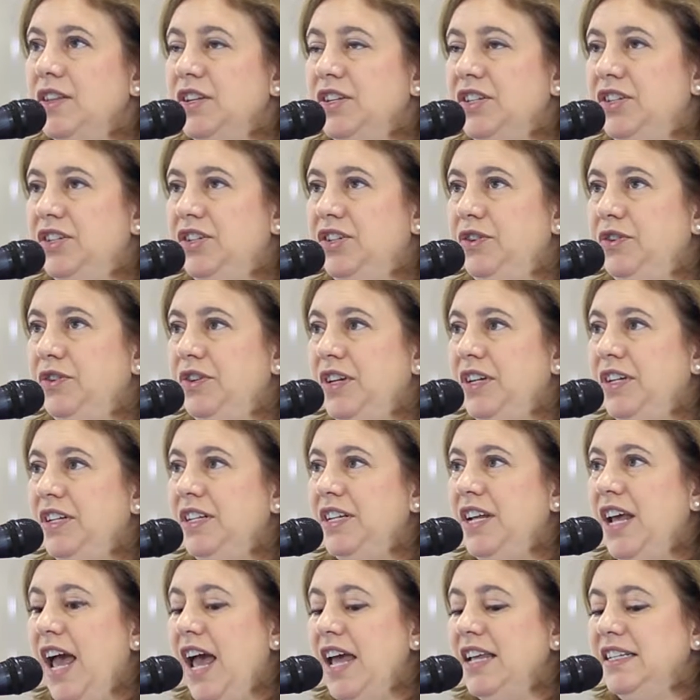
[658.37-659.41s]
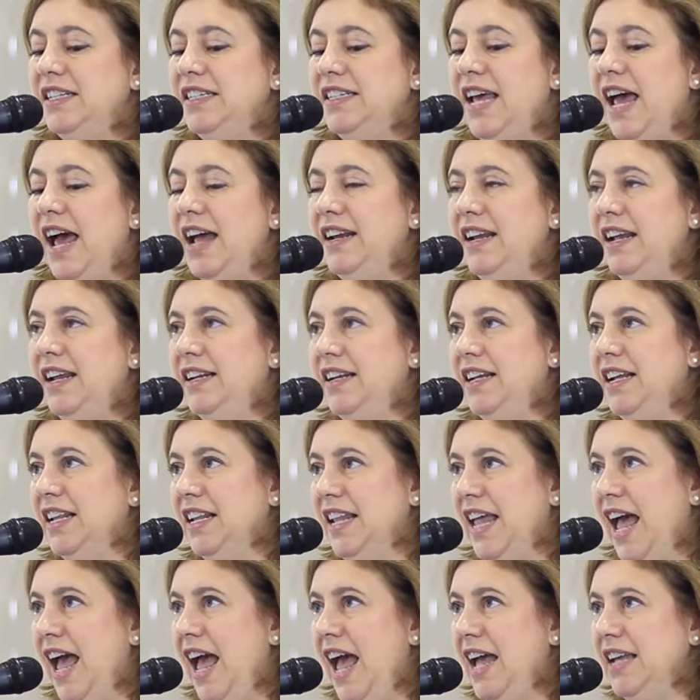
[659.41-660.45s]
the student has sat in
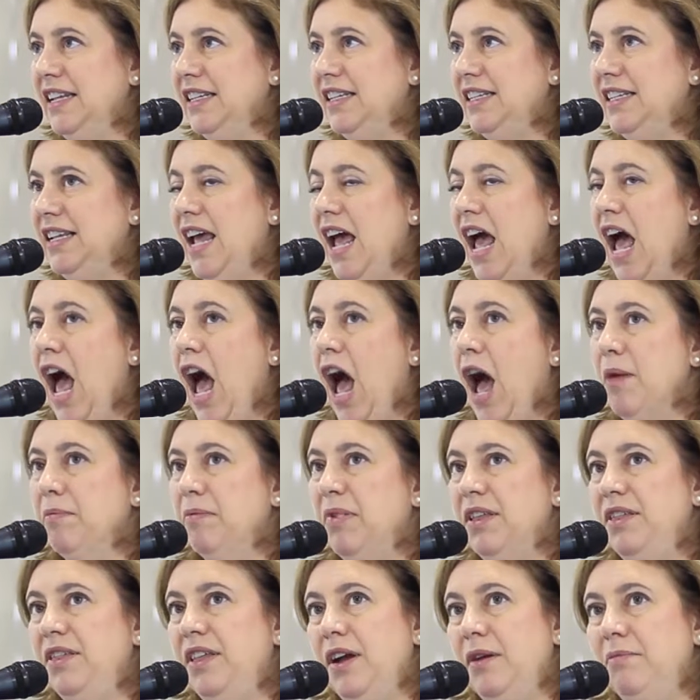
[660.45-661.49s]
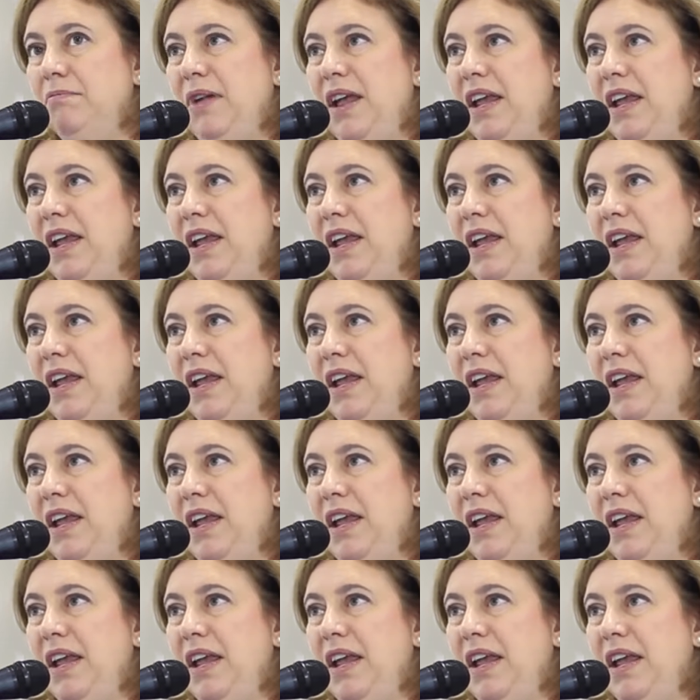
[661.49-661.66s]
class, but they're